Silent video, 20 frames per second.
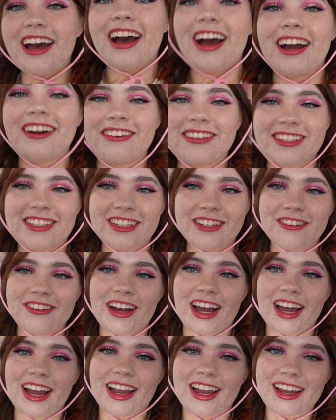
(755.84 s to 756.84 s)
I will see you
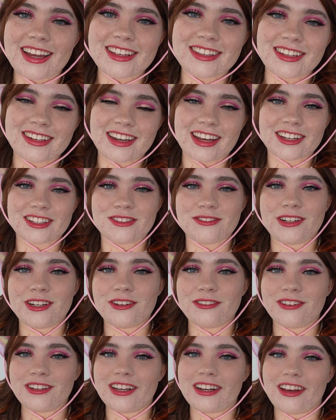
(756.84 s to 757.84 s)
guys next
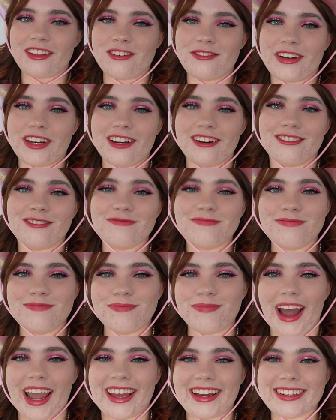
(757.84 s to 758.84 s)
week with another video.
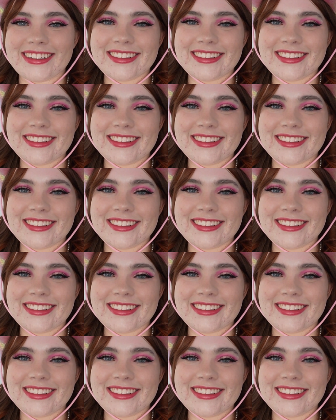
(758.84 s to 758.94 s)
Bye.